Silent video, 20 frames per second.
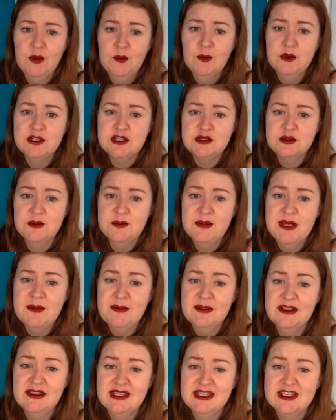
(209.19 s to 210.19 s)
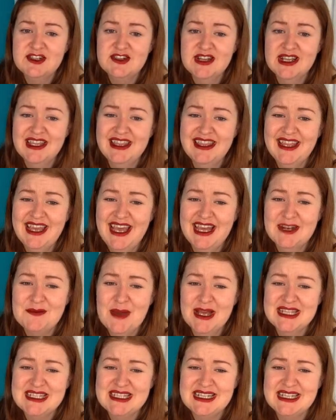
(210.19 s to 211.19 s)
which there were people on the train that had
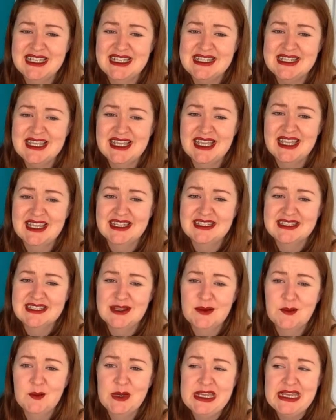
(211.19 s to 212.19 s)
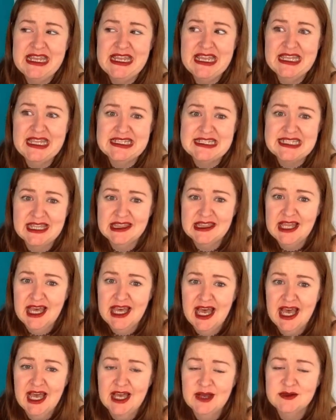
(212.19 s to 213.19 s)
matinee tickets, and we nearly did
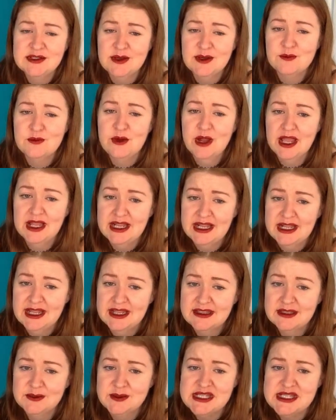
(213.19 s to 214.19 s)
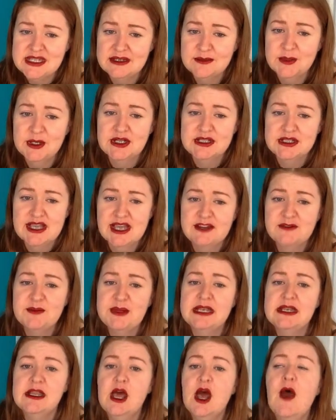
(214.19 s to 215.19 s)
that, so I'm really glad that we didn't, because I'd have
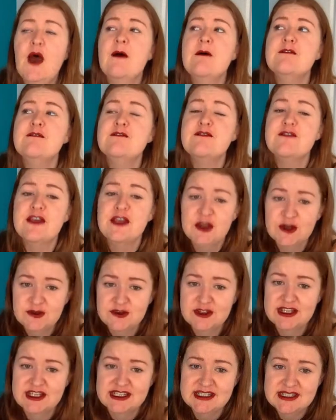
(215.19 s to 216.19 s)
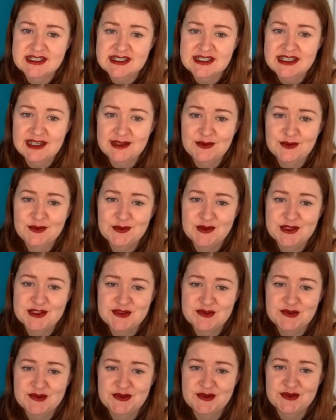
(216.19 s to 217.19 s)
been furious if we'd
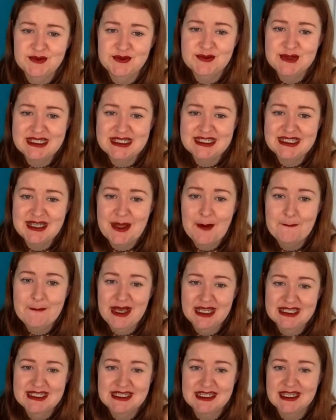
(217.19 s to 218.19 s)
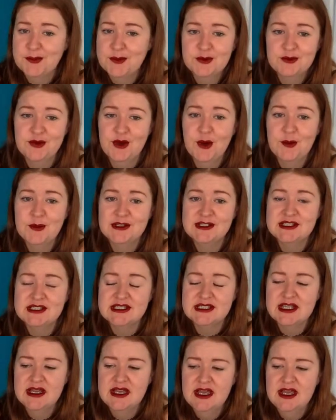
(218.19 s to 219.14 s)
have missed a matinee performance.